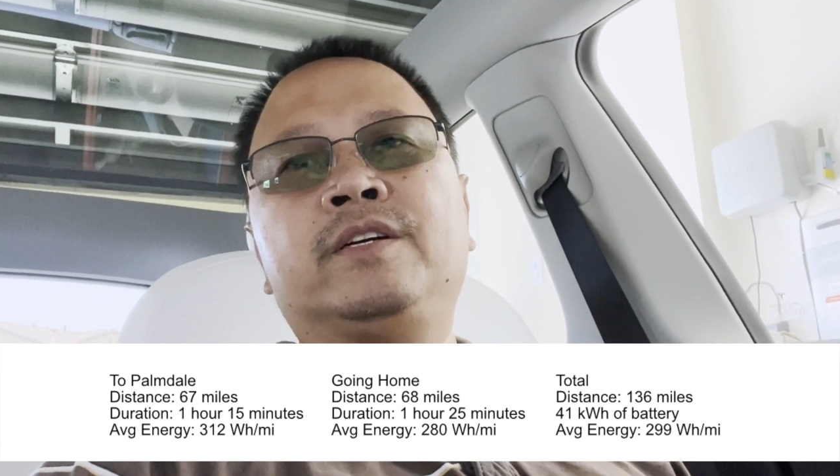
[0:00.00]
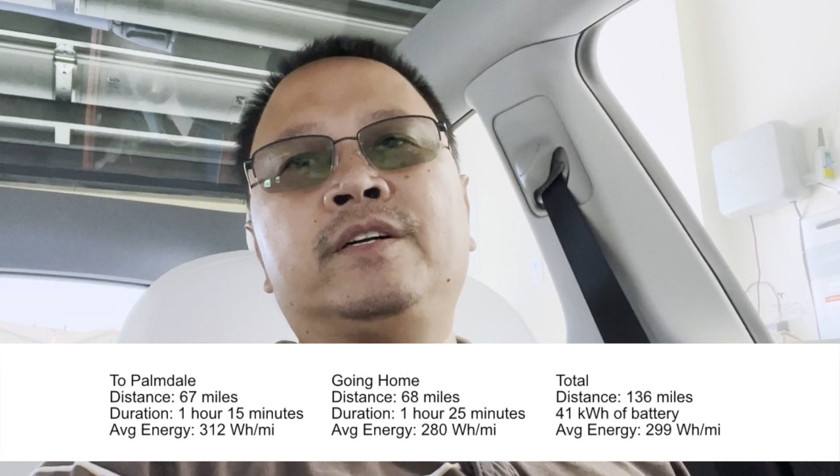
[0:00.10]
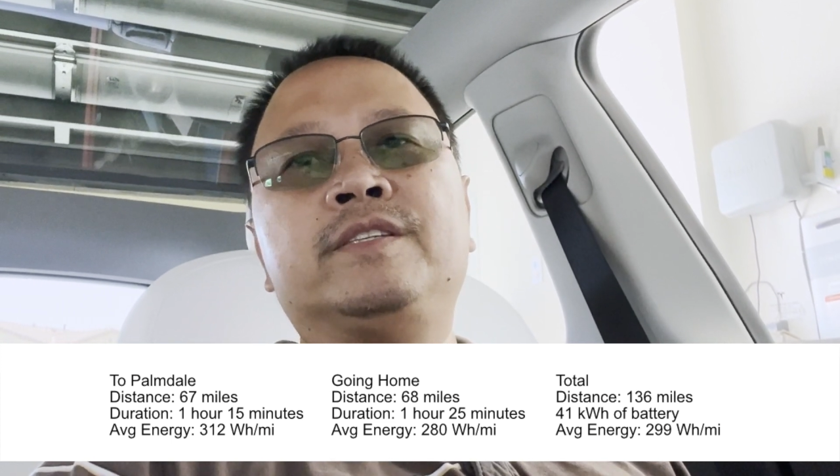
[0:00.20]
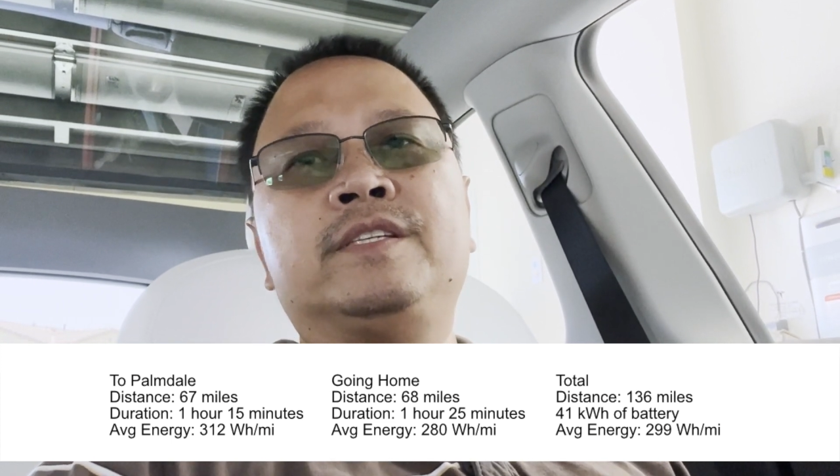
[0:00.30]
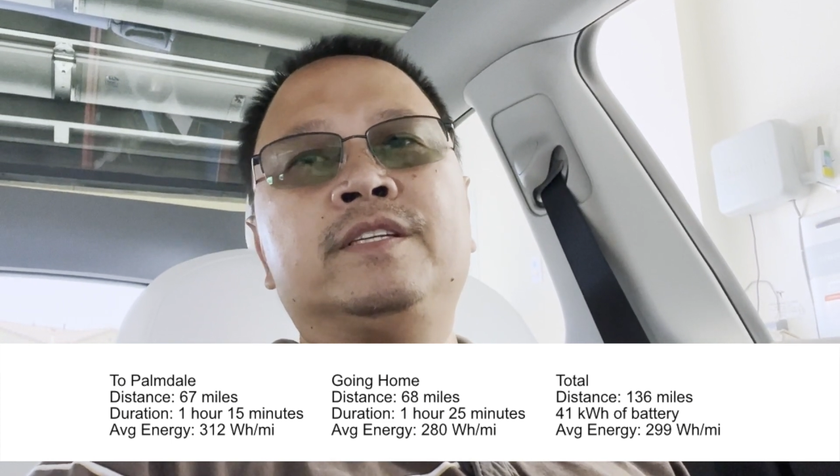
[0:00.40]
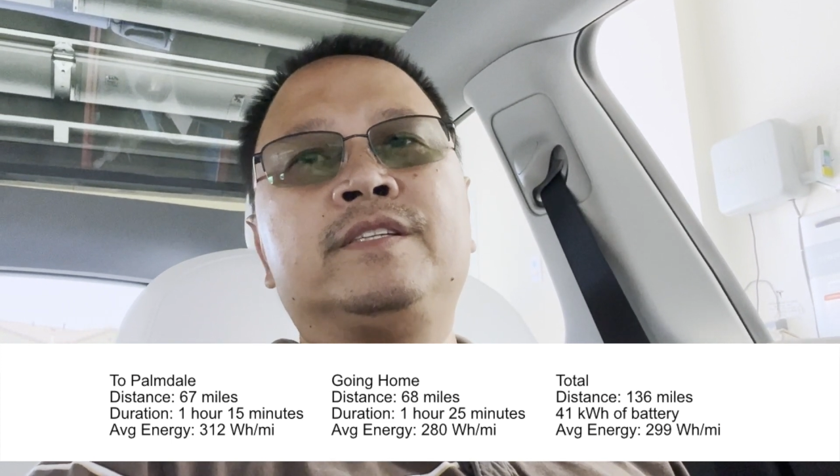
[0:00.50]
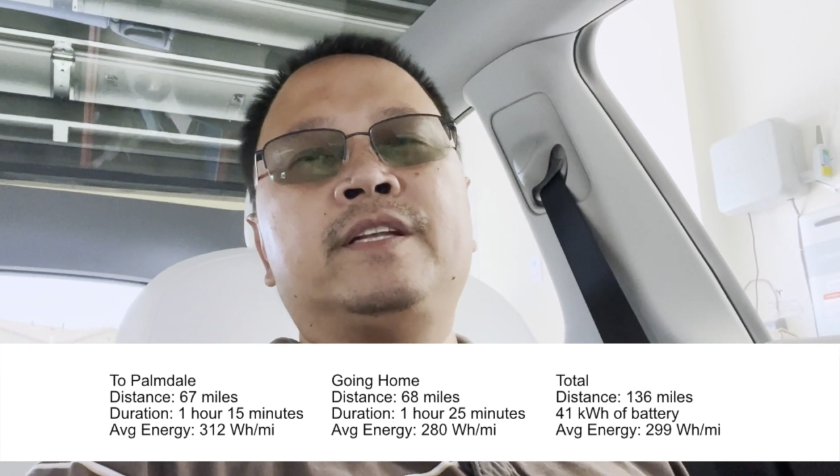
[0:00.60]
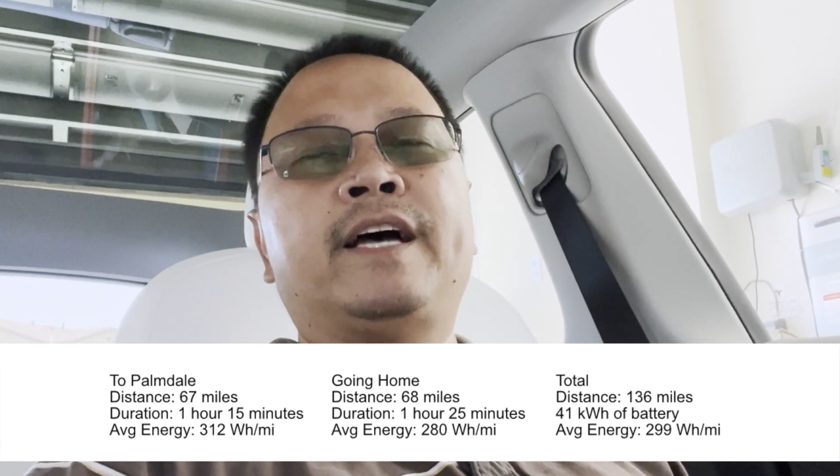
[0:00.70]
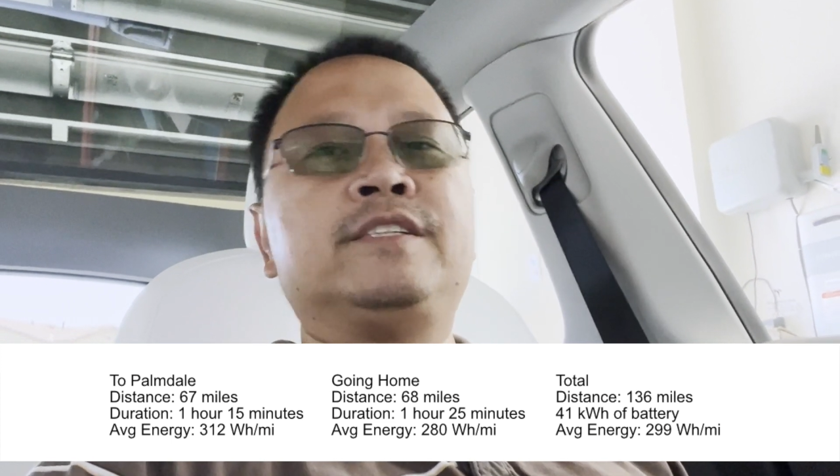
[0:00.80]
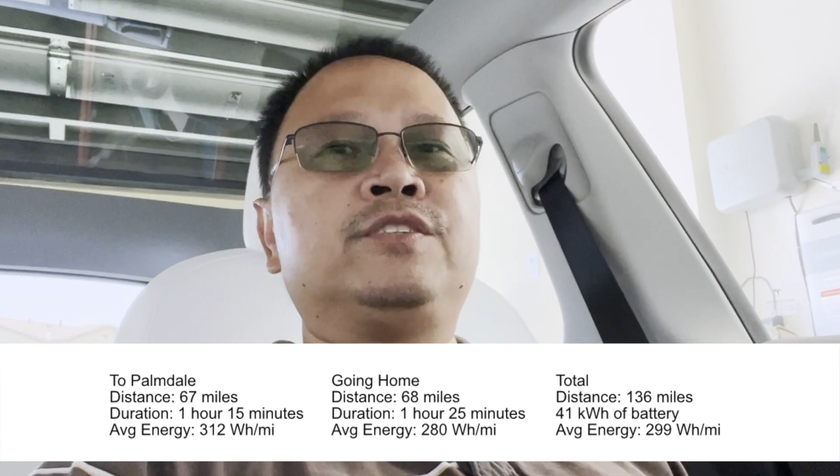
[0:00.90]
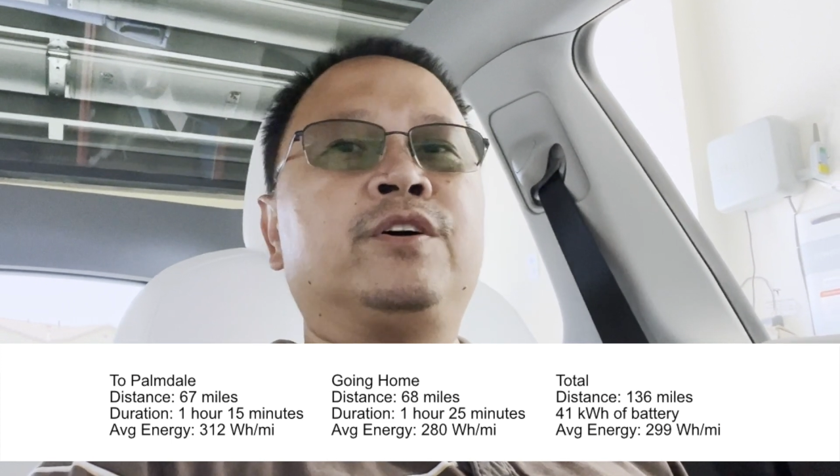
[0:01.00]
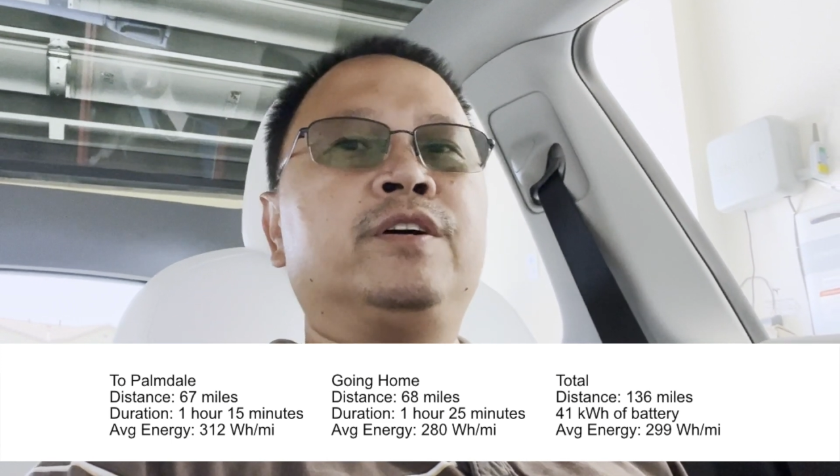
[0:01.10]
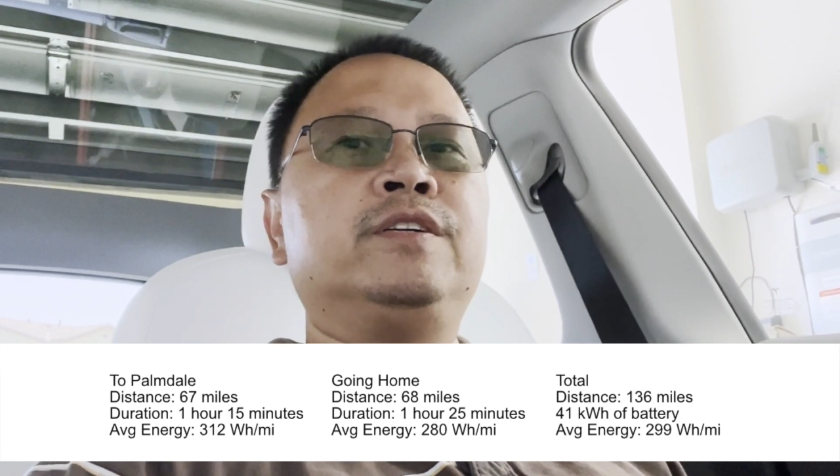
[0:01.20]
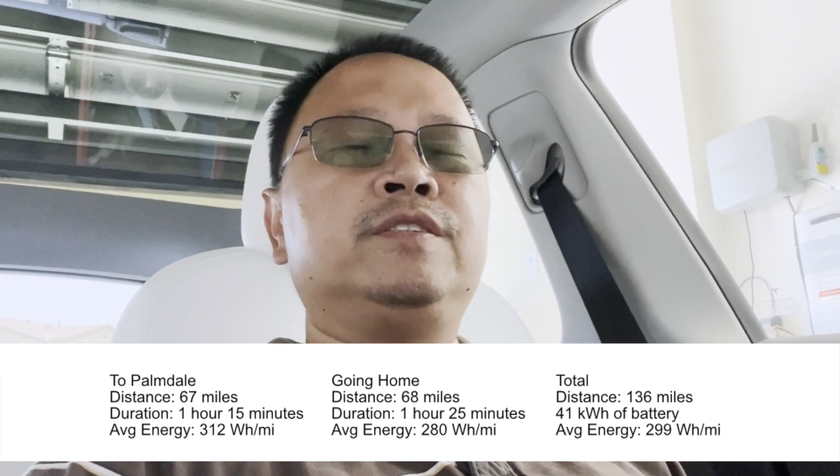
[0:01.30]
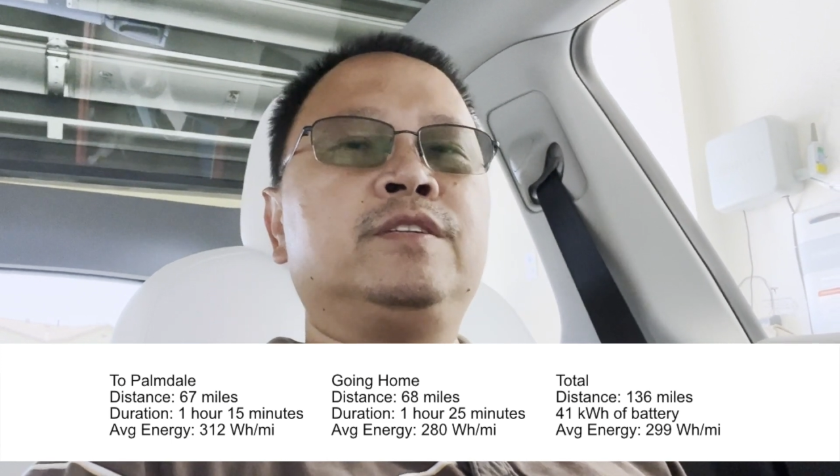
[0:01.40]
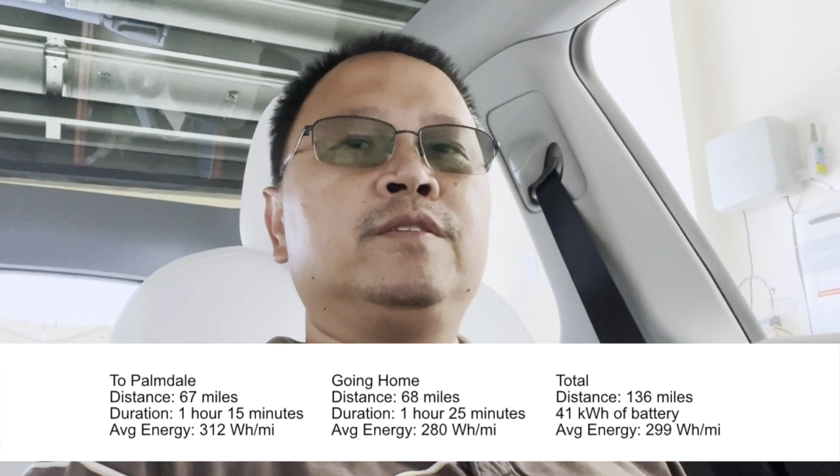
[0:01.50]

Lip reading: called Since Last Charge,